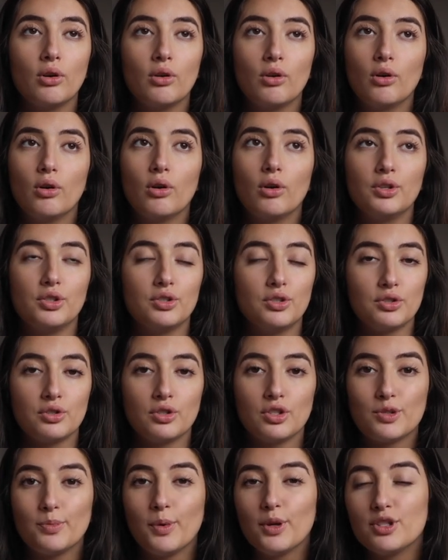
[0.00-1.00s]
or you're just
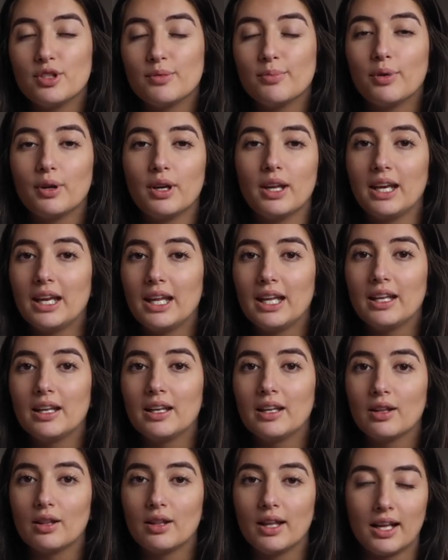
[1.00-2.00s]
not supposed to put it
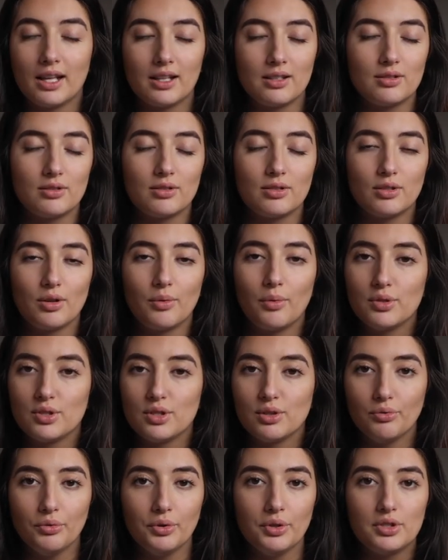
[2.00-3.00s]
in like
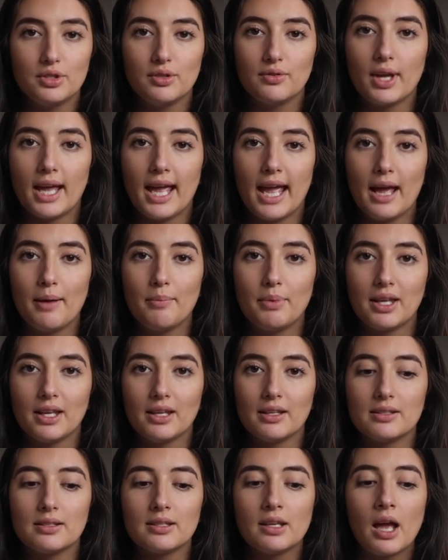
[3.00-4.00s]
towards the roots of your hair,
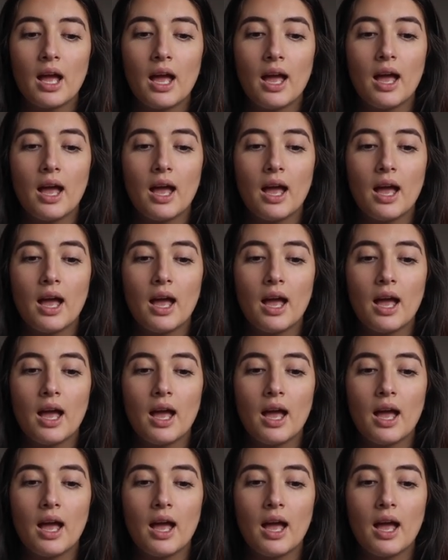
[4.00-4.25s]
because